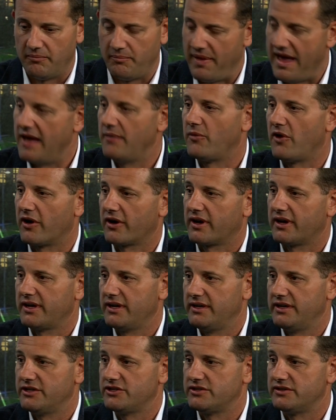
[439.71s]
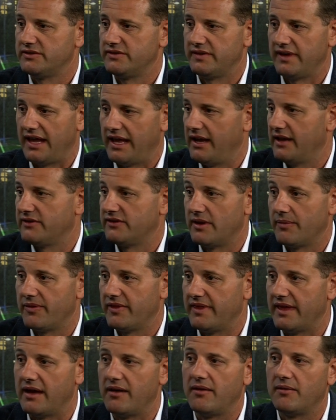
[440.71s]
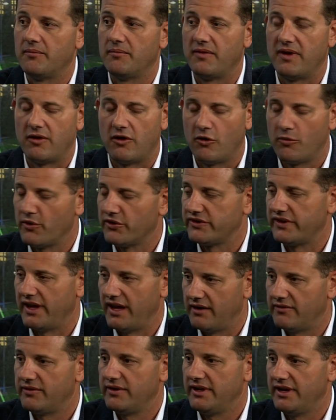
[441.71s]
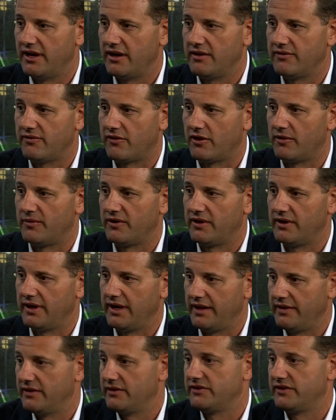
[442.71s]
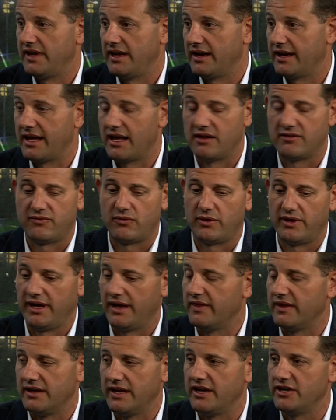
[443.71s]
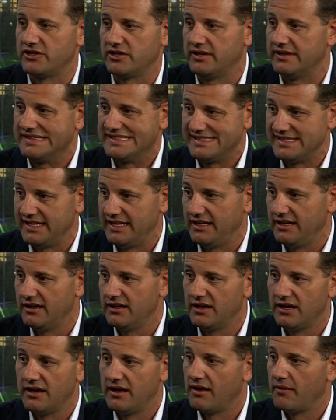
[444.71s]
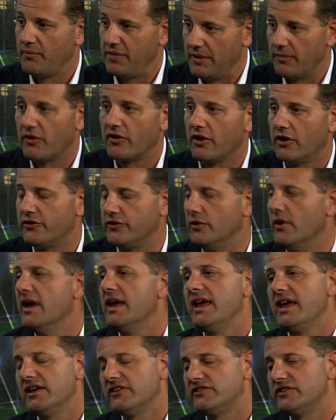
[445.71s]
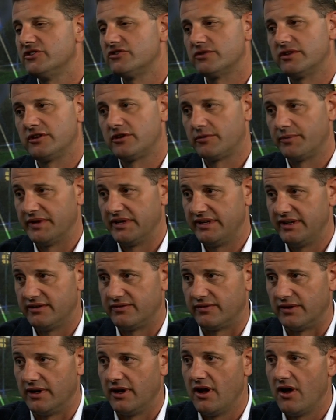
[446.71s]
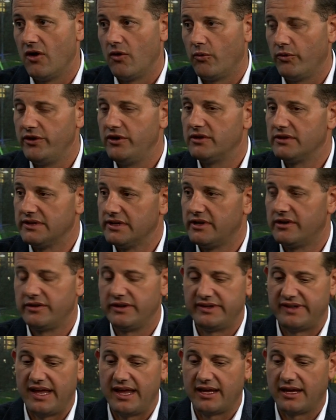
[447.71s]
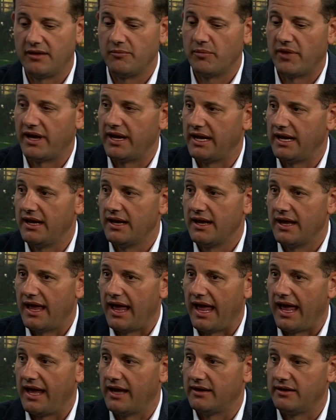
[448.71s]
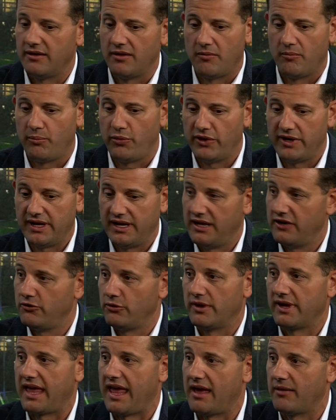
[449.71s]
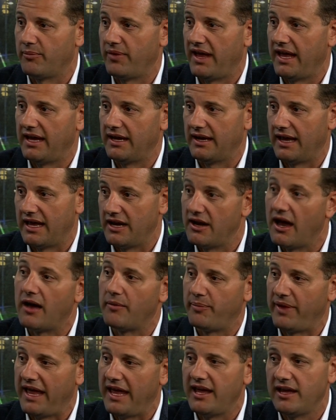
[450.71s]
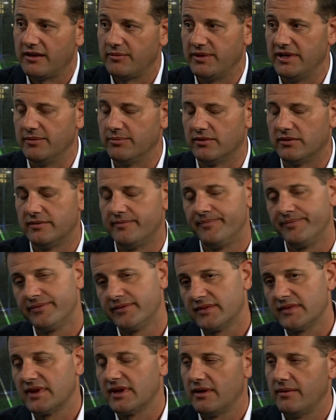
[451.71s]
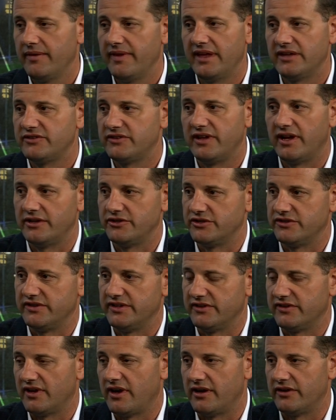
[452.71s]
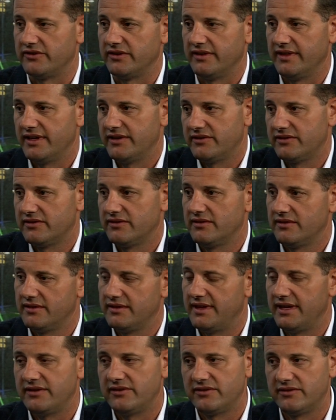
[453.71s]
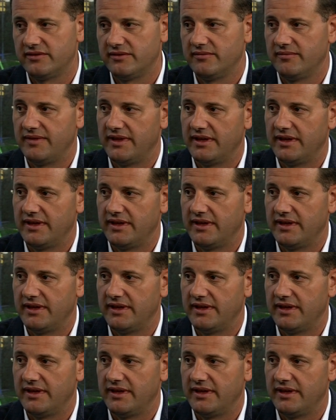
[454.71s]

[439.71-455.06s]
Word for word: bad market conditions, and it's something that almost every dairy farmer in the state of California and the nation has seen people go through. His situation is a little bit different. When you're literally taking money and putting it into a campaign and not paying people, and that's not just dishonesty, that's that's